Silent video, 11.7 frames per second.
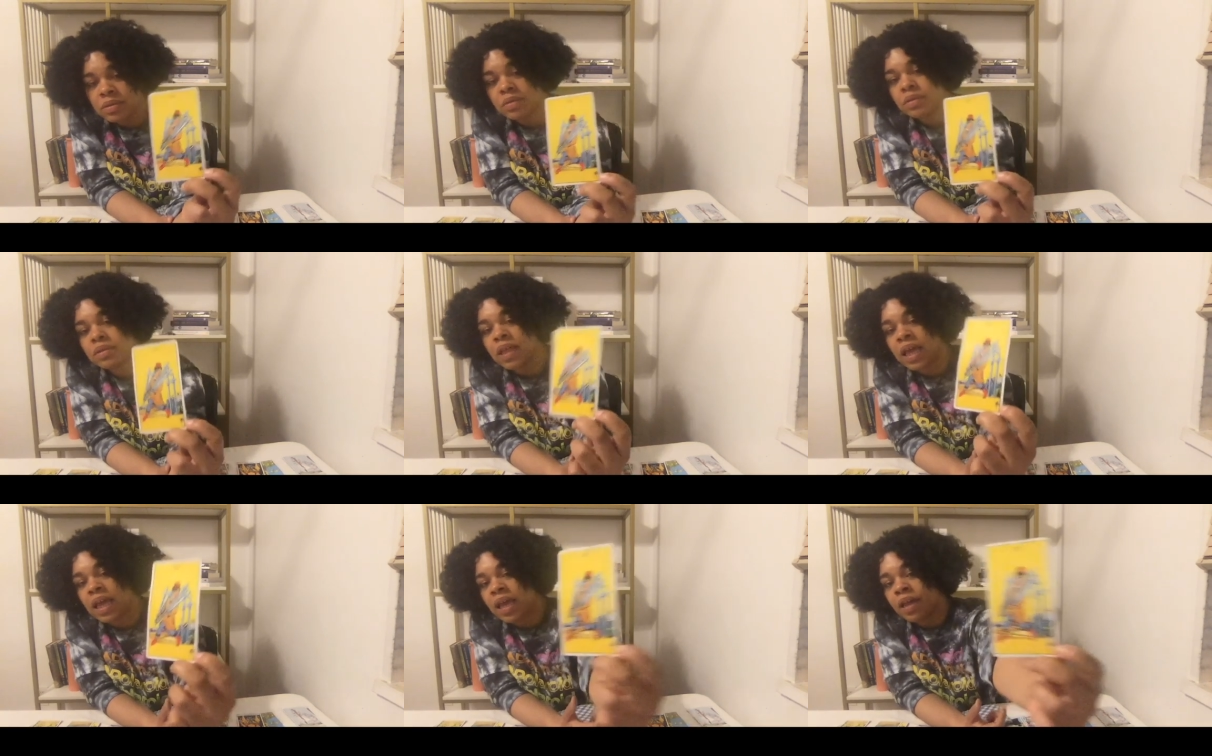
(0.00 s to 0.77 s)
They
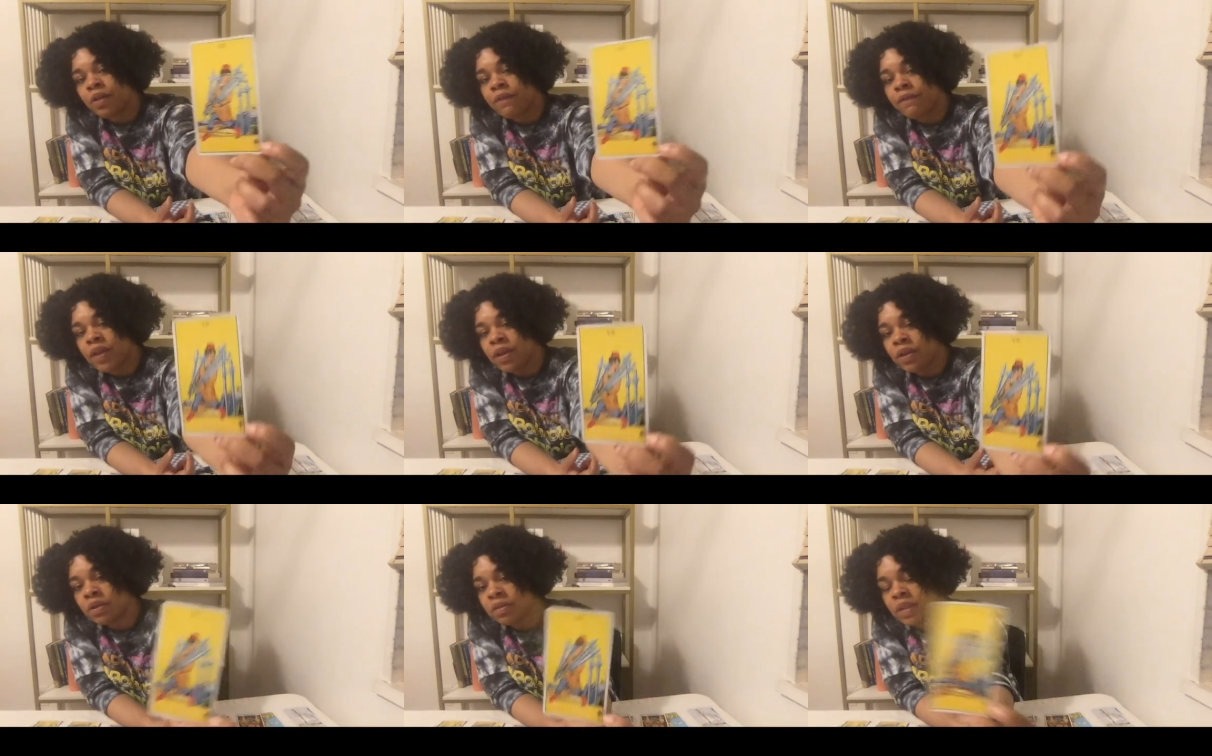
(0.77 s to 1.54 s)
can interfere.
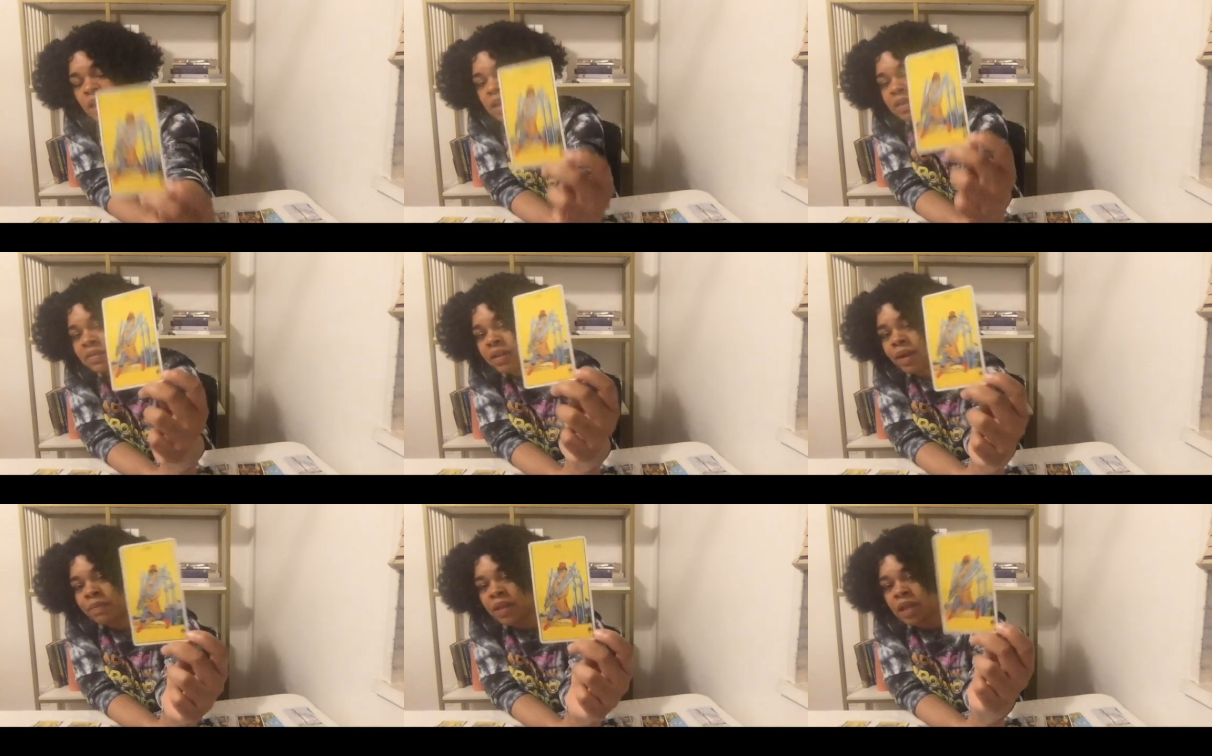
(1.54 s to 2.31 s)
They can
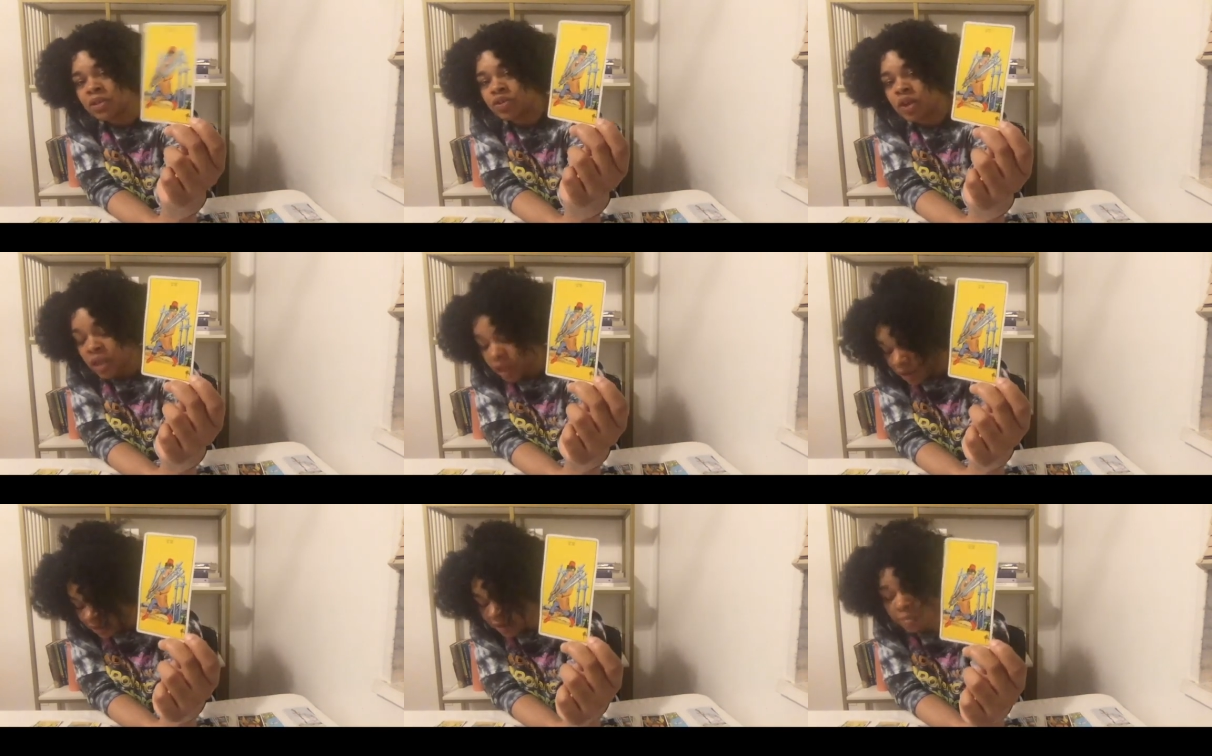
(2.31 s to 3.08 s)
stop that train. They can
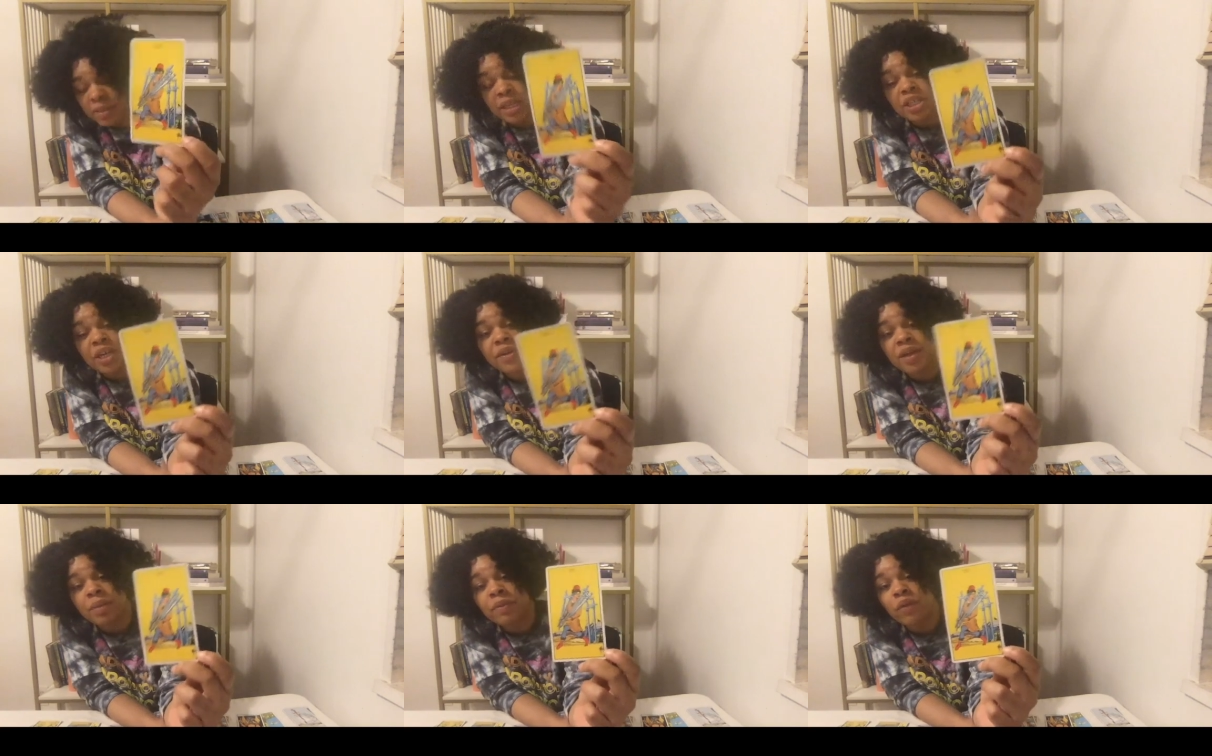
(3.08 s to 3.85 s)
stop that
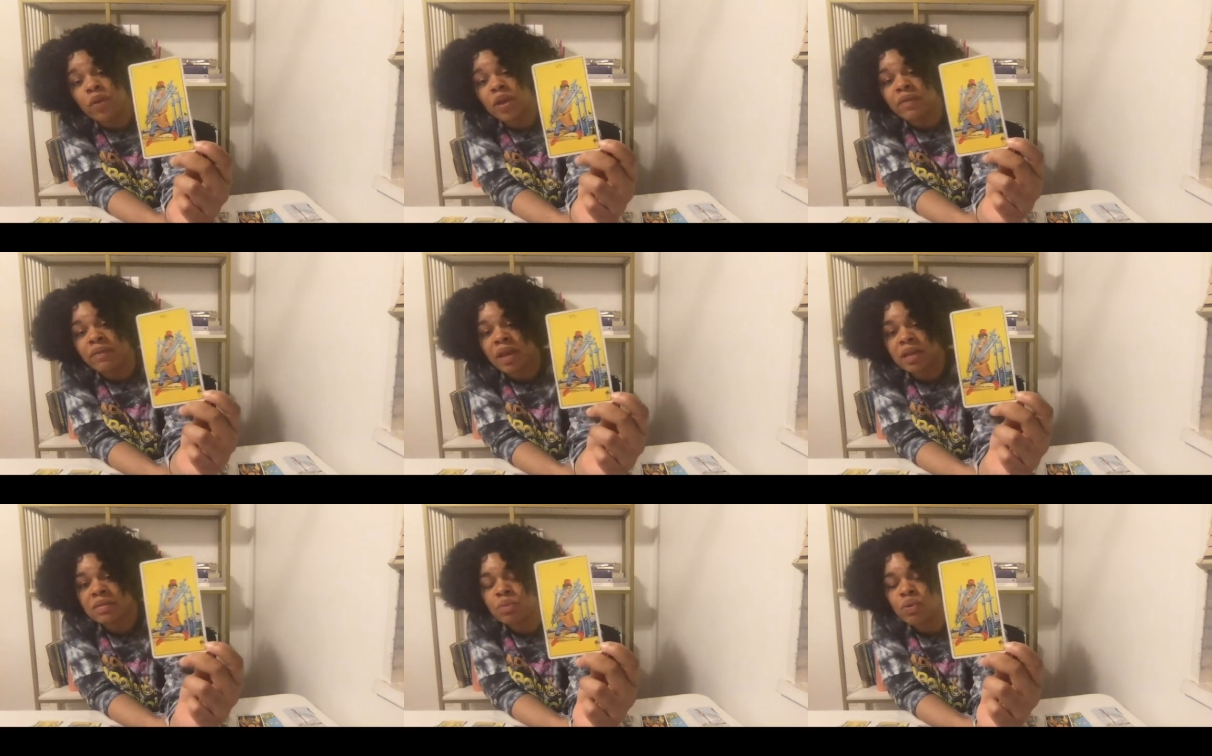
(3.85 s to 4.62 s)
chariot before it even
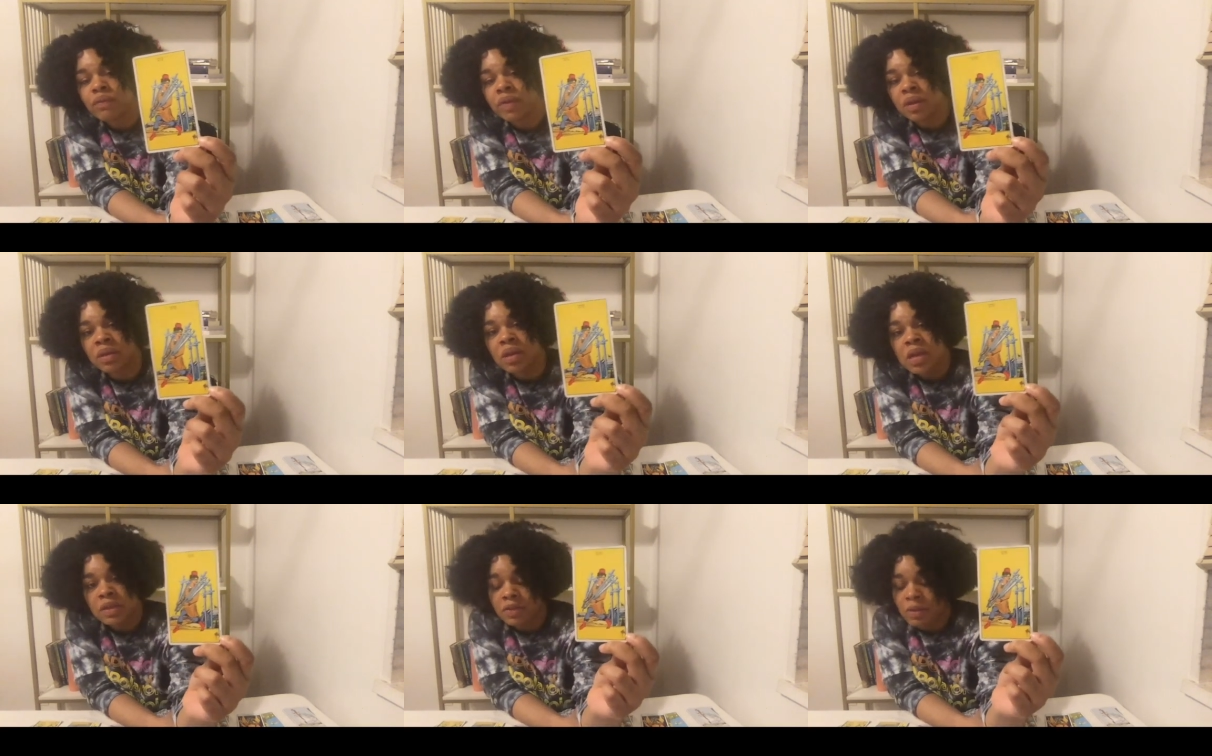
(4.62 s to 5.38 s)
gets moving.
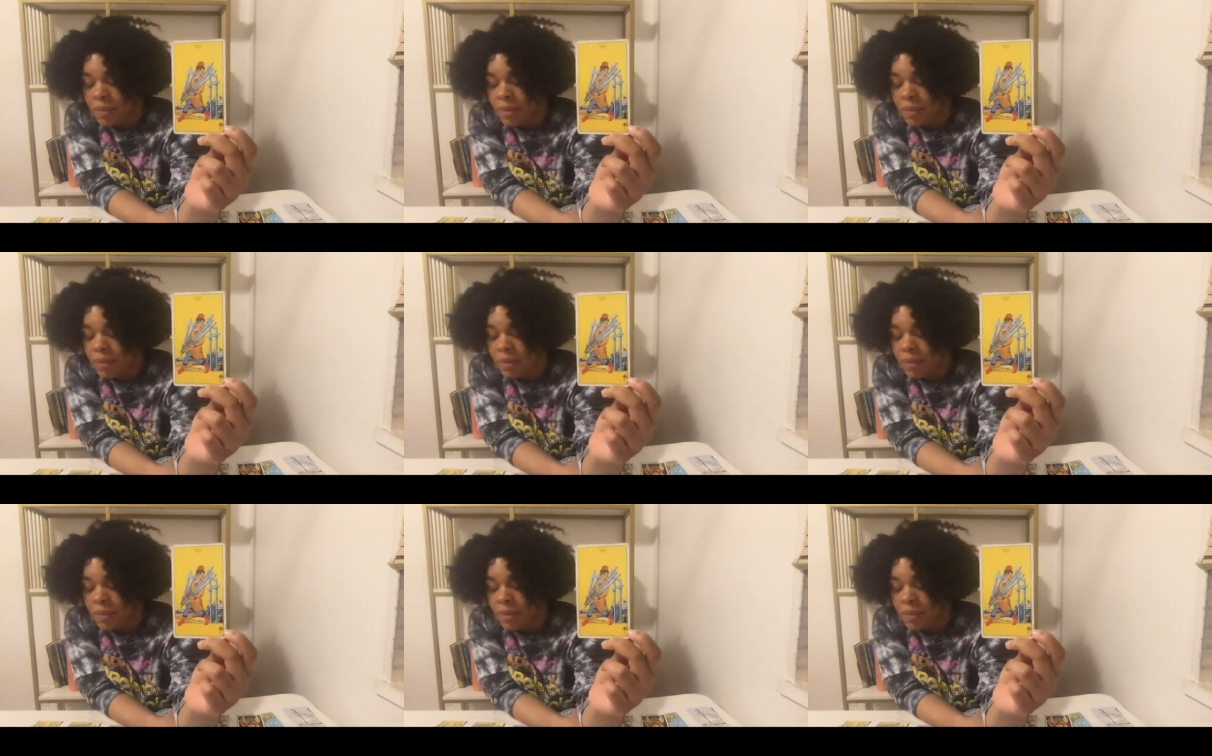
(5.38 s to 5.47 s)
So maybe